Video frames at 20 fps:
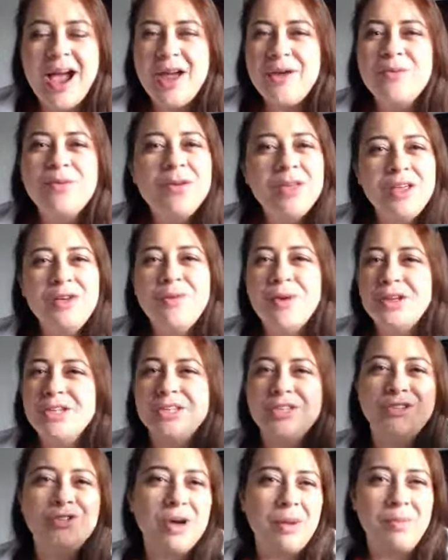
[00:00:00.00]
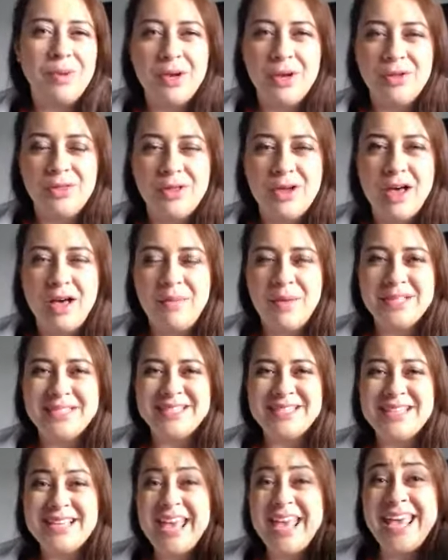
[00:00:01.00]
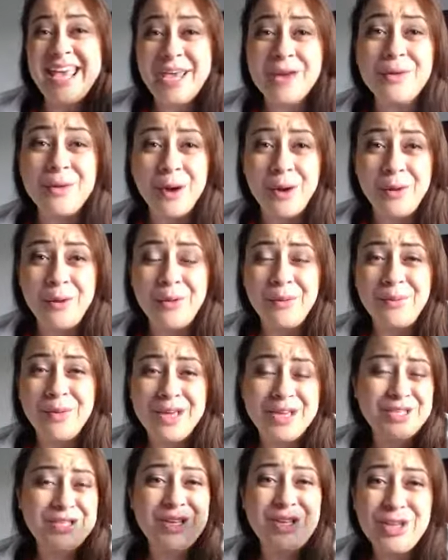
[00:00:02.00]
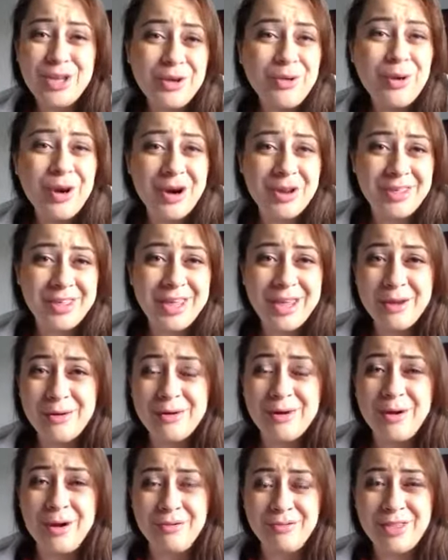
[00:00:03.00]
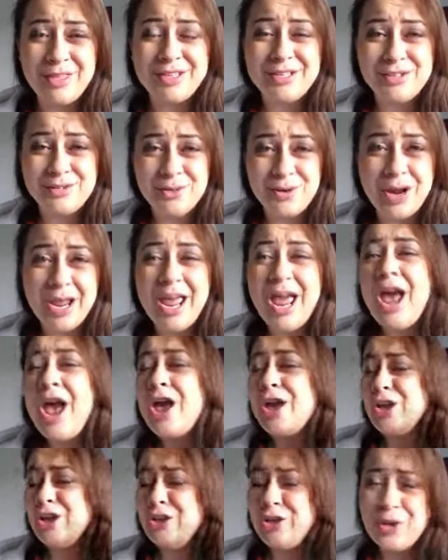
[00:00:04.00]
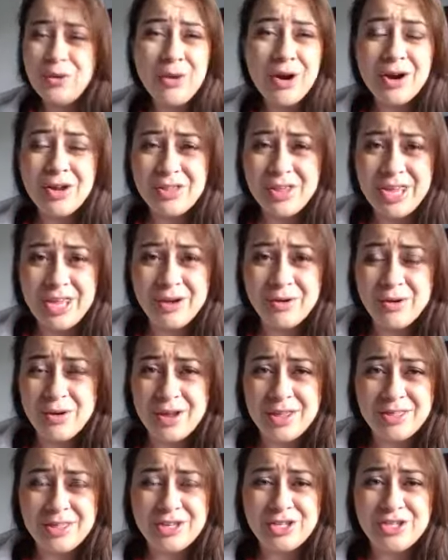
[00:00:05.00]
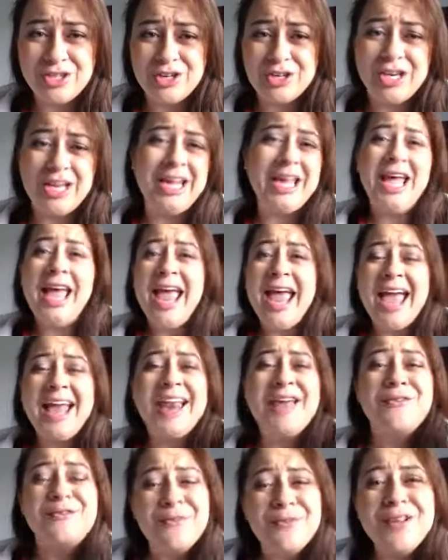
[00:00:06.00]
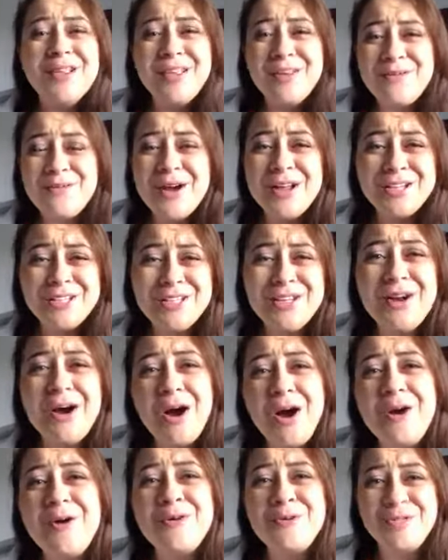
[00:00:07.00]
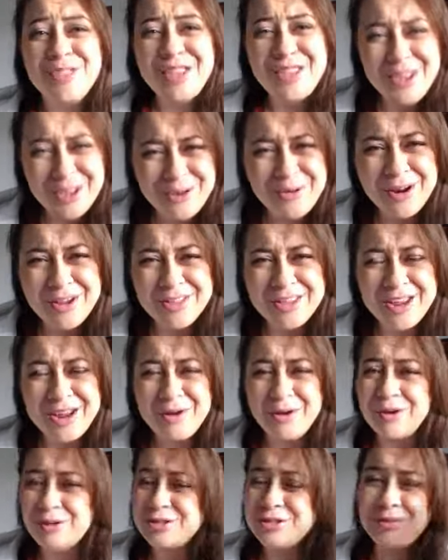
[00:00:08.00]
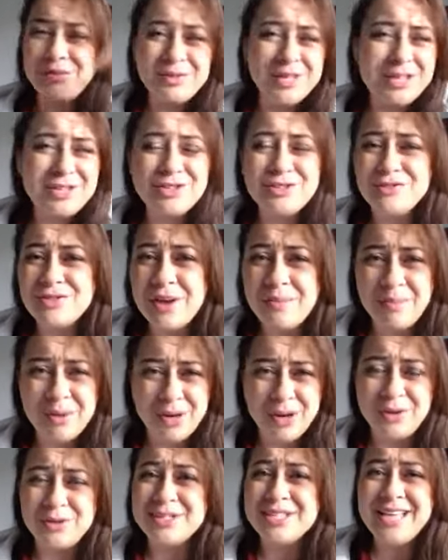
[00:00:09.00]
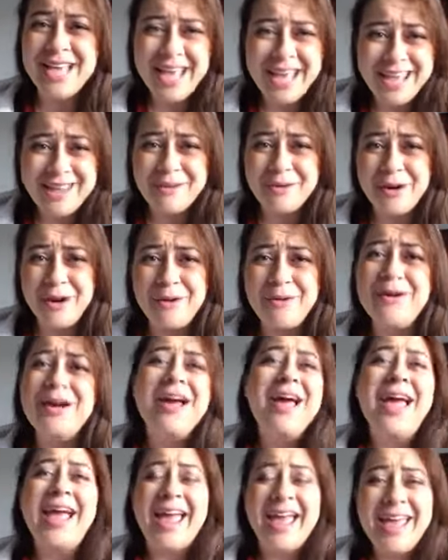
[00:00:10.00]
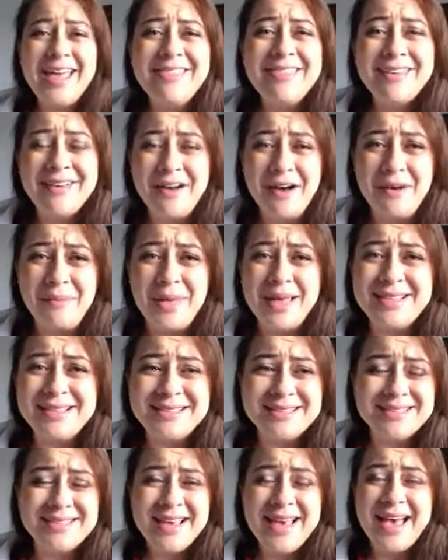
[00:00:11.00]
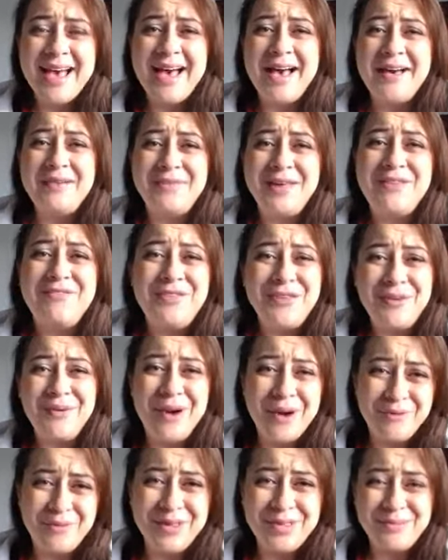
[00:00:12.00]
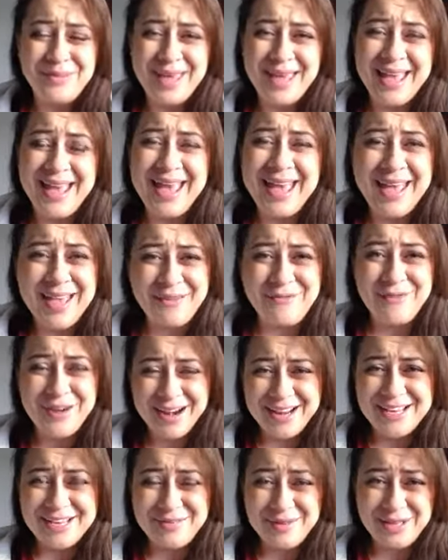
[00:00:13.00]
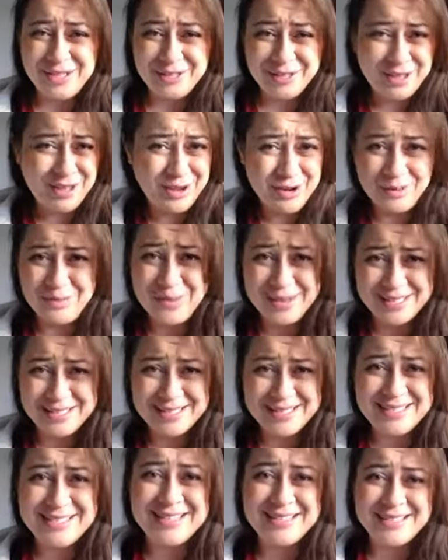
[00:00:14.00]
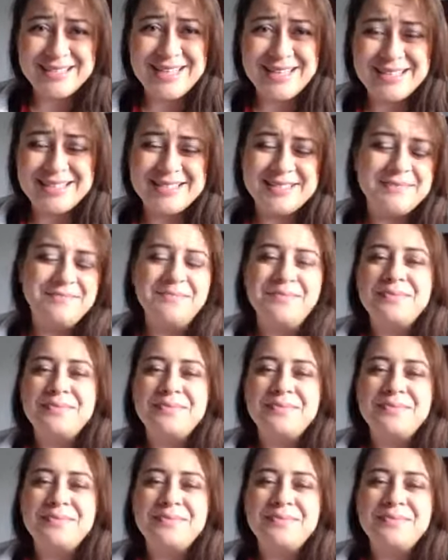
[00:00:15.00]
I really want you to drop a note in the comments and say hero, because you are the hero of this story. You are the hero in this journey, and I really want you to own that you are the hero. So please drop a note, say hero in the comments if you are with me in wanting to make sure that your business succeeds.